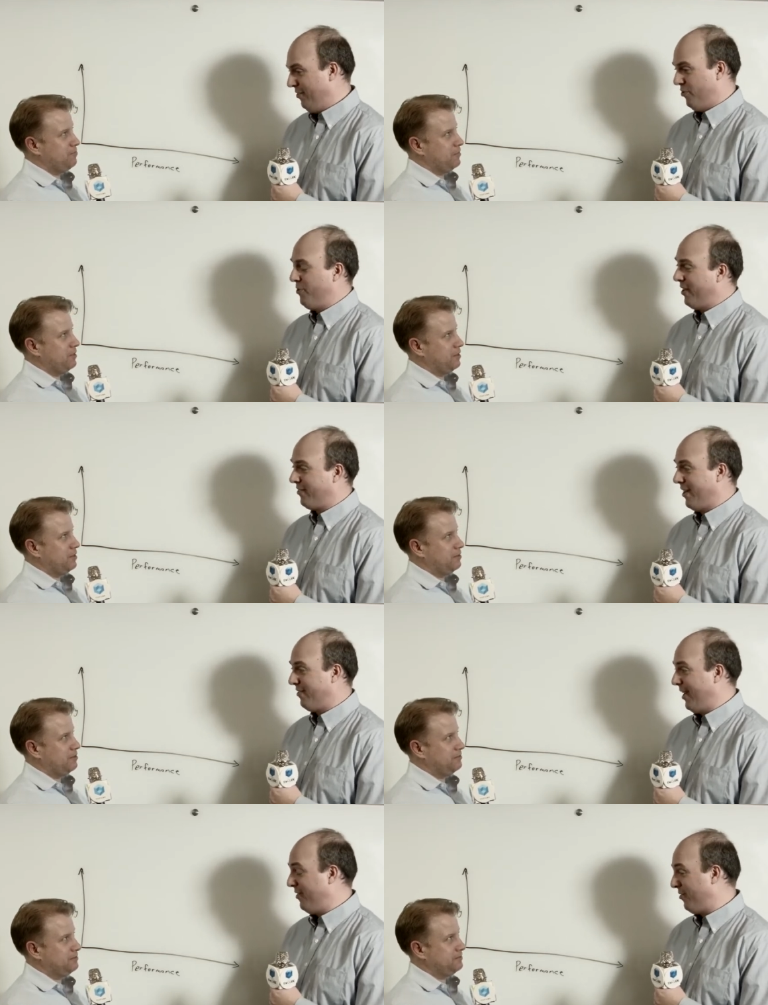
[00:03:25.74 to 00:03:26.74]
Speaker 1: two things
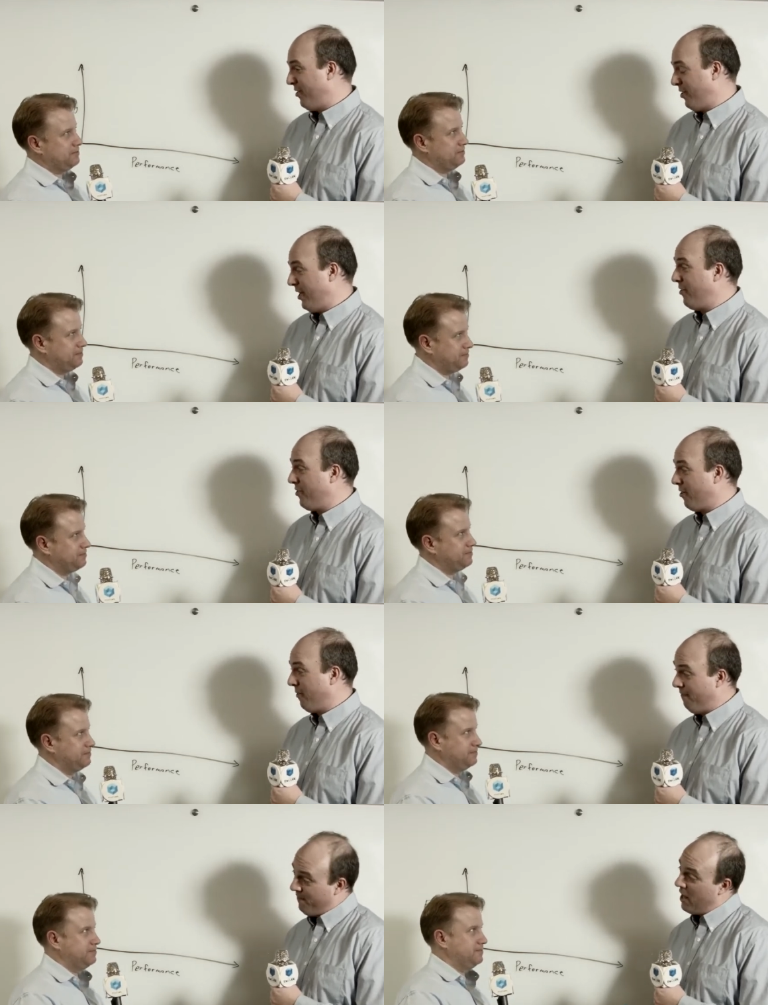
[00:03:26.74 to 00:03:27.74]
I say is you
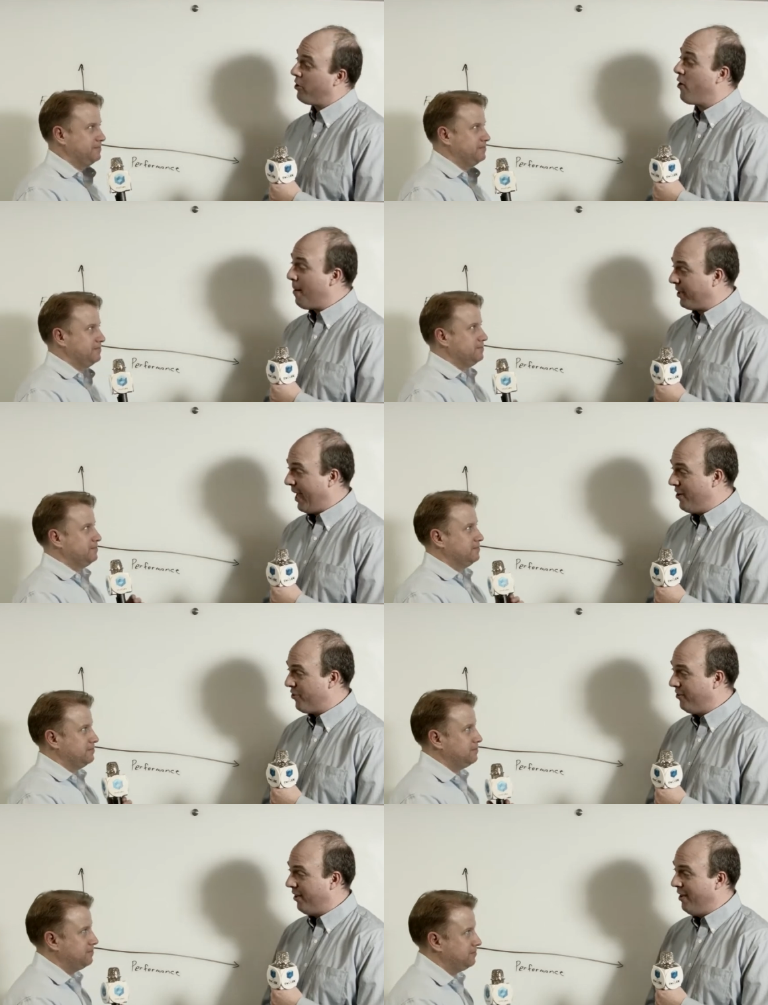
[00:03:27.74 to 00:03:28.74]
either follow your
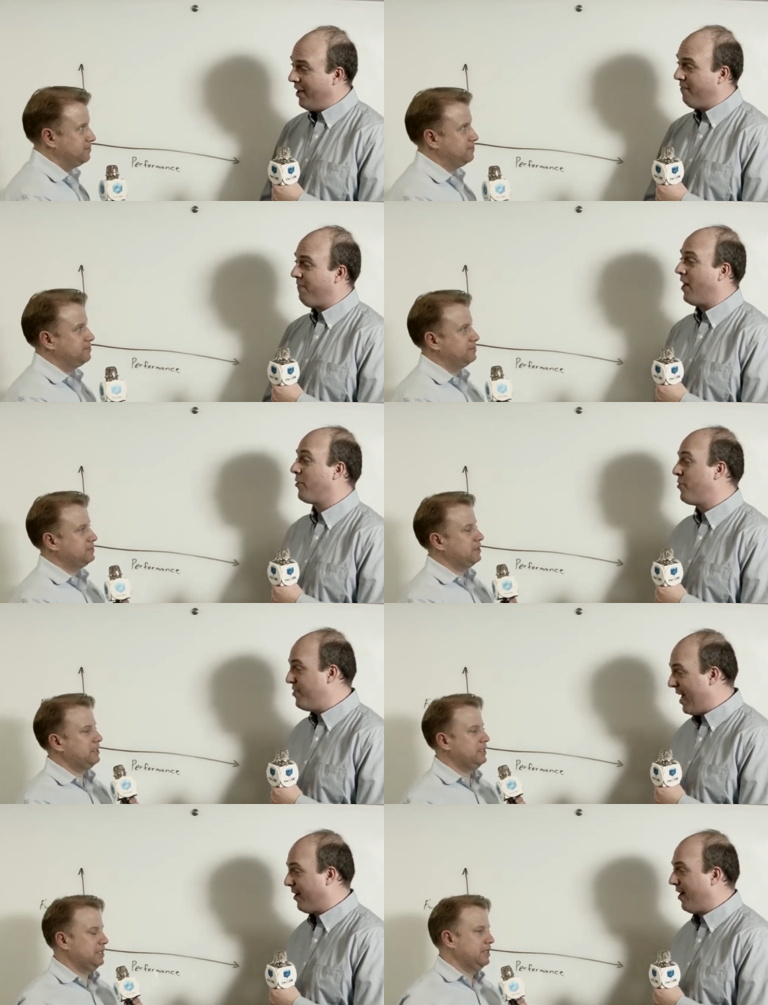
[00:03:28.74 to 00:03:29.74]
applications and follow your
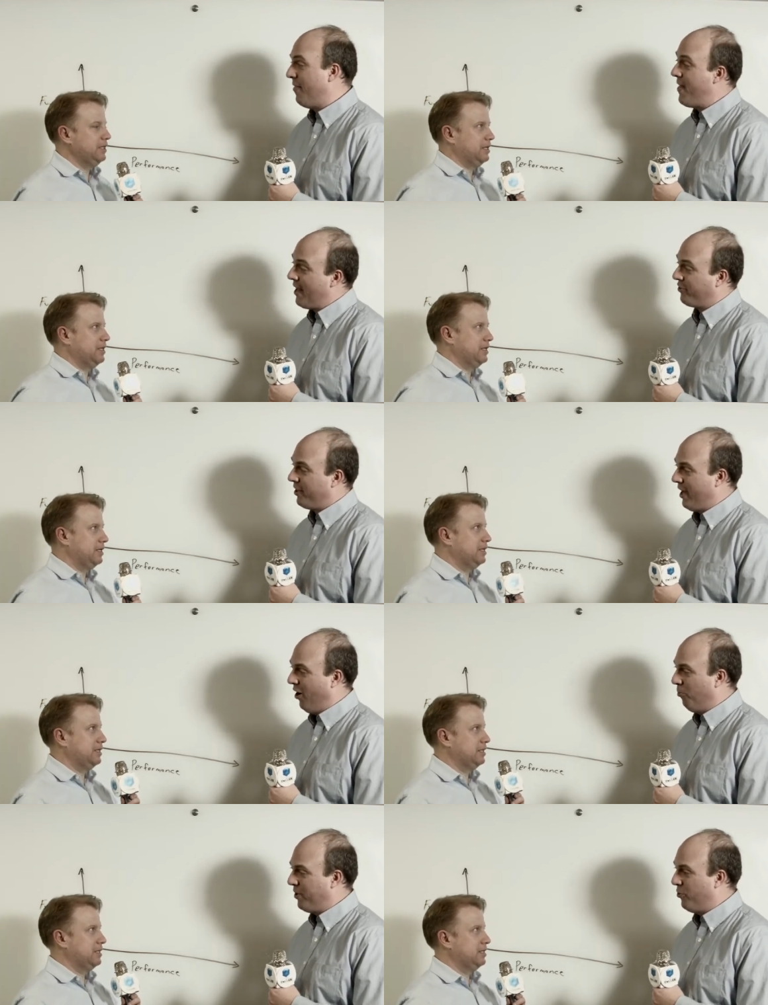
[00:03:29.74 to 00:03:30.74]
data, and that's going to
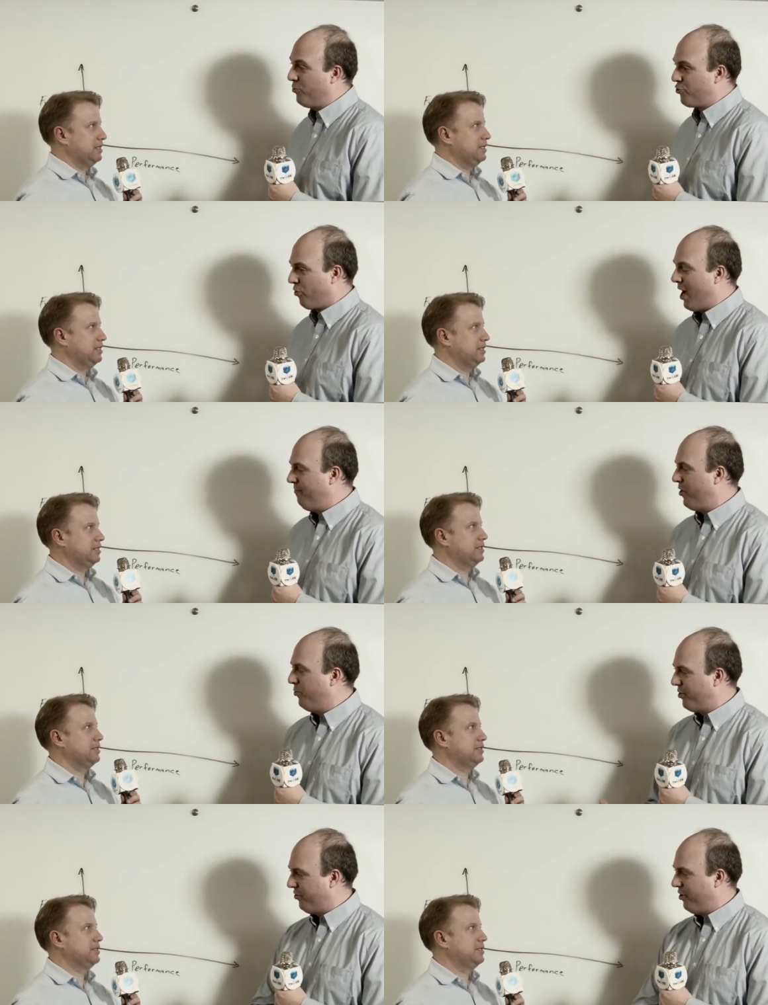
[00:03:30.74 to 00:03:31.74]
help you drive
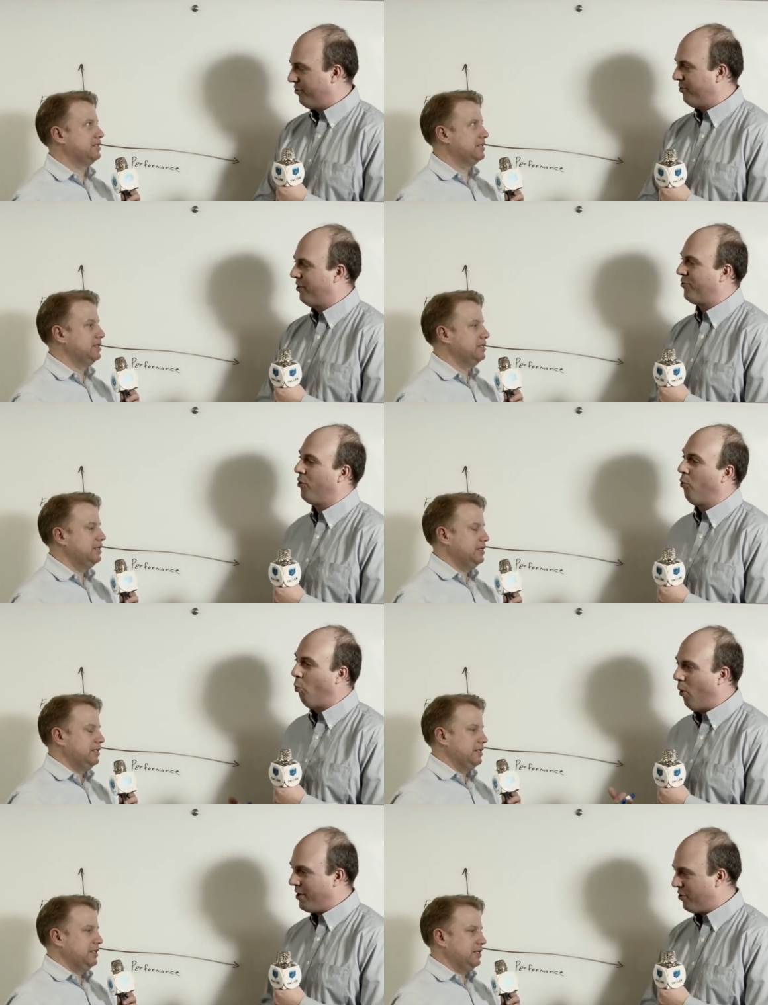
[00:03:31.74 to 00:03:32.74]
those decisions as to
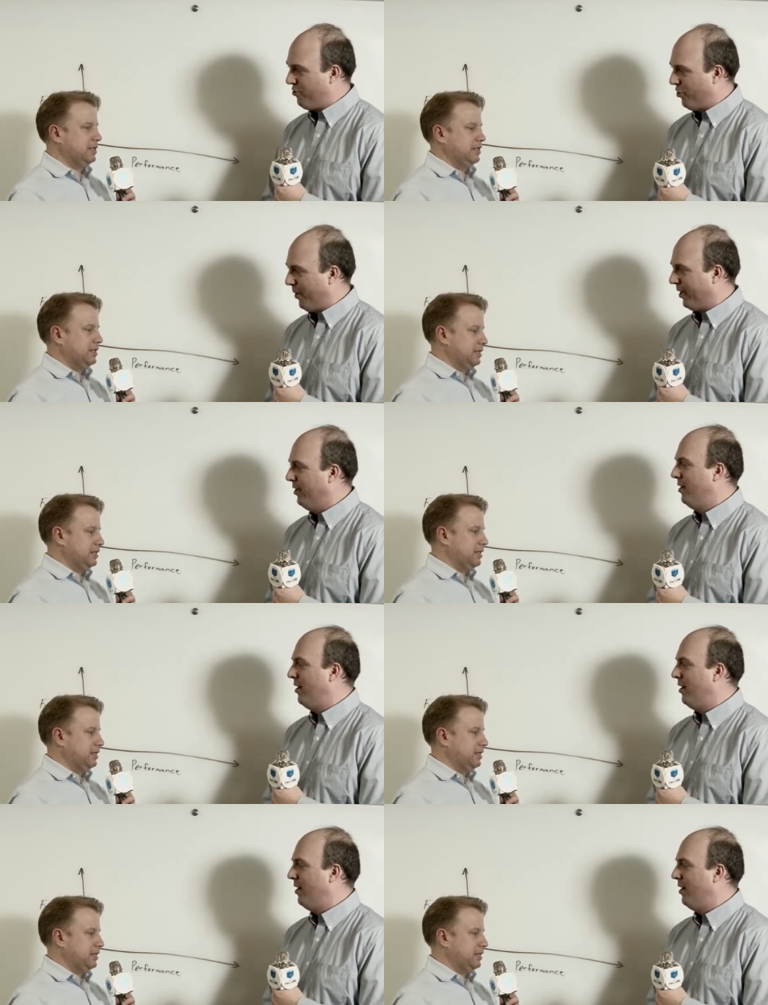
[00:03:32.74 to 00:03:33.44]
what you're doing